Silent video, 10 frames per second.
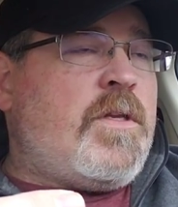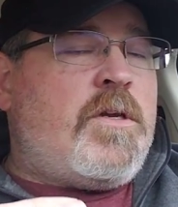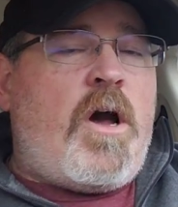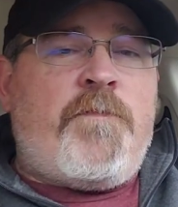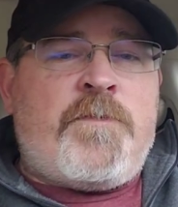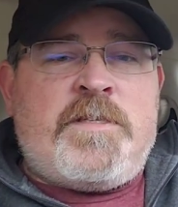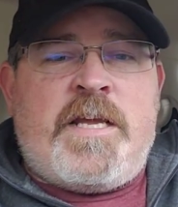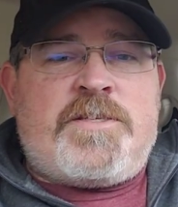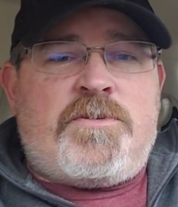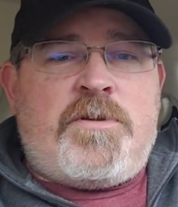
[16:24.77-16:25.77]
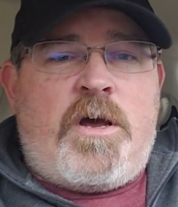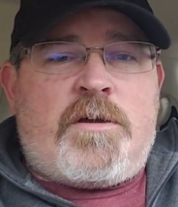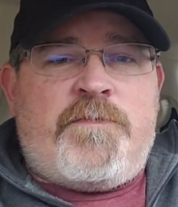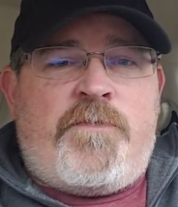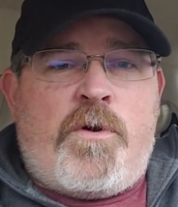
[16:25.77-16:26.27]
Confrontational
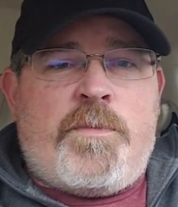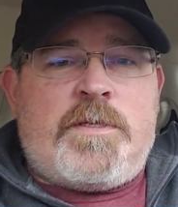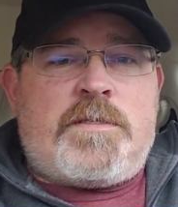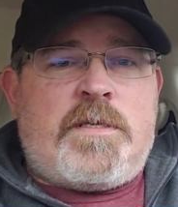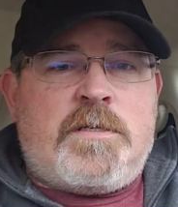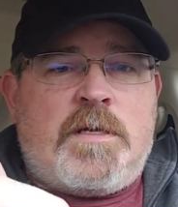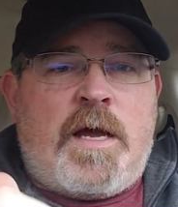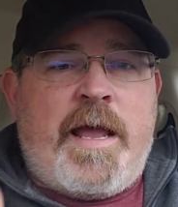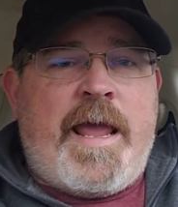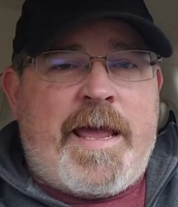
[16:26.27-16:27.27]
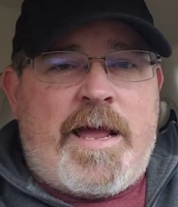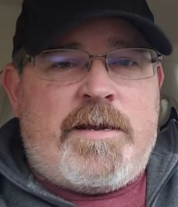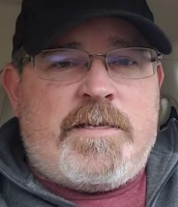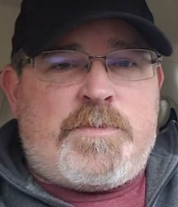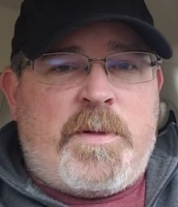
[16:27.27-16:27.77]
nonconformist, I hang out
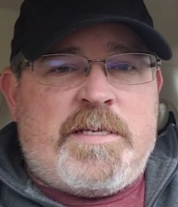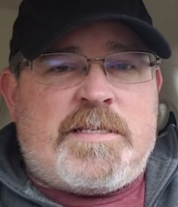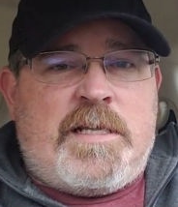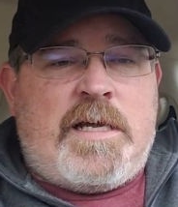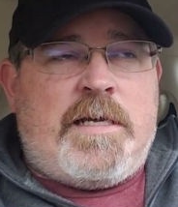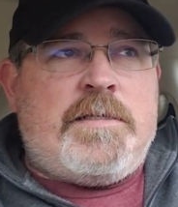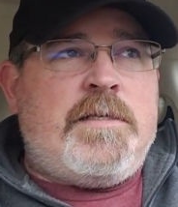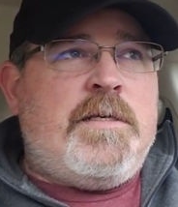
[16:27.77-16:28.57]
at his place a lot.